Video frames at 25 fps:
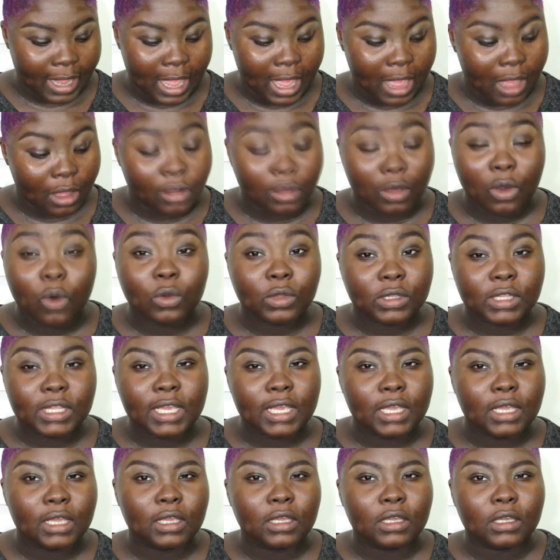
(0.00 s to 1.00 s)
I'll
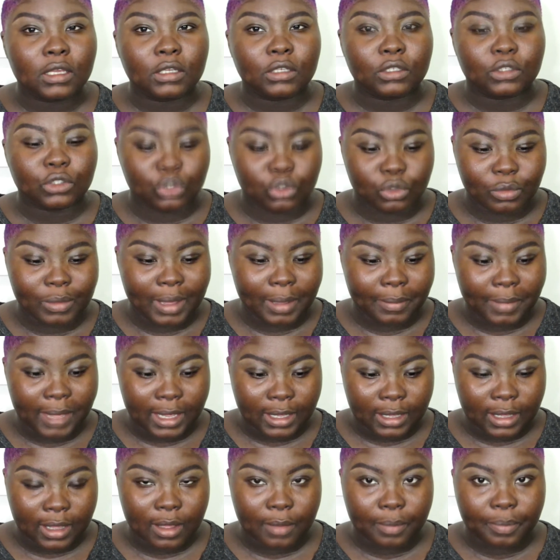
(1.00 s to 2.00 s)
only do my
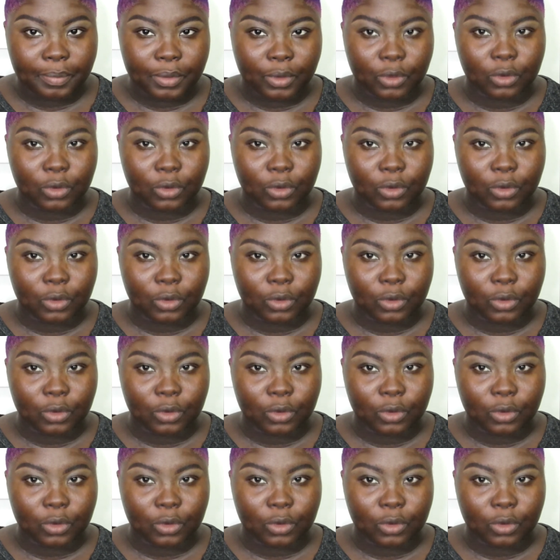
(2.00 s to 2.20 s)
makeup